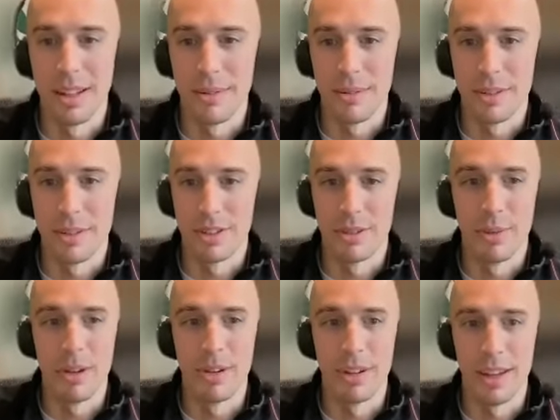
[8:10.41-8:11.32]
Like just
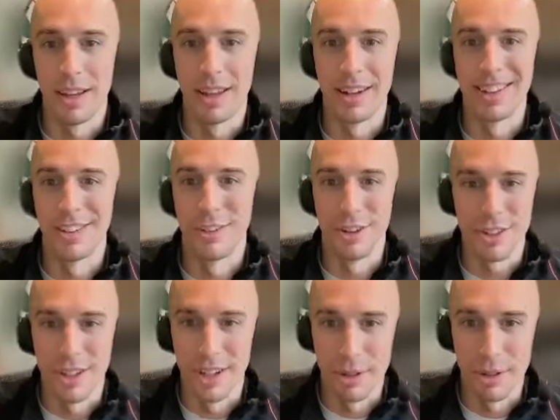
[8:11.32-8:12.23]
about any large
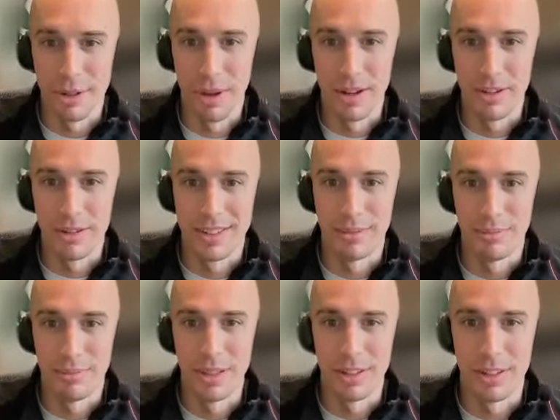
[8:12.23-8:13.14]
language model can
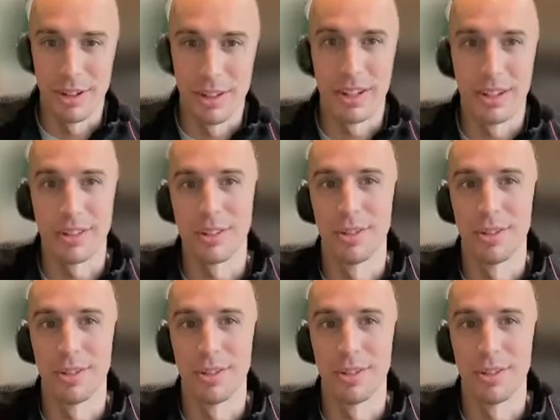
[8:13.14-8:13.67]
beat the Turing test.